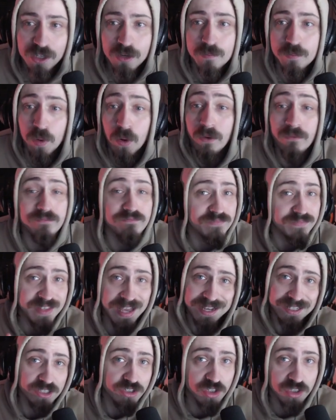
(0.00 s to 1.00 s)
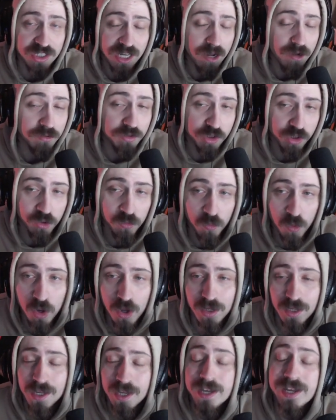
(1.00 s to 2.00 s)
but that's just how it's going to
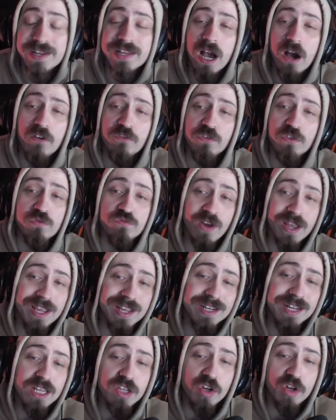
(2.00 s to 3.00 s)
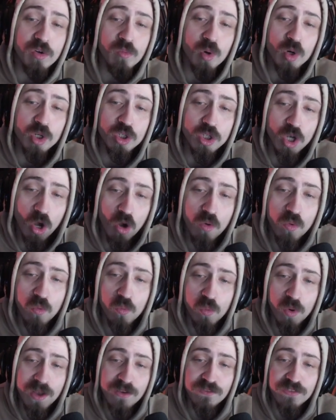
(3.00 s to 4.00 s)
work. Now, for raiding, you're going to want to go
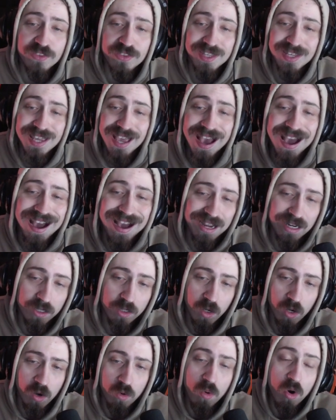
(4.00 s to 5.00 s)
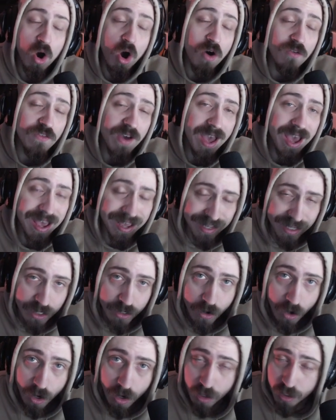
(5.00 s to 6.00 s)
with the Echo of
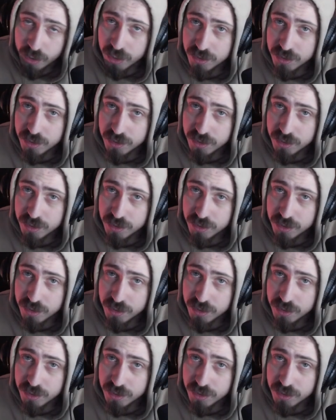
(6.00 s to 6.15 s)
Aenar.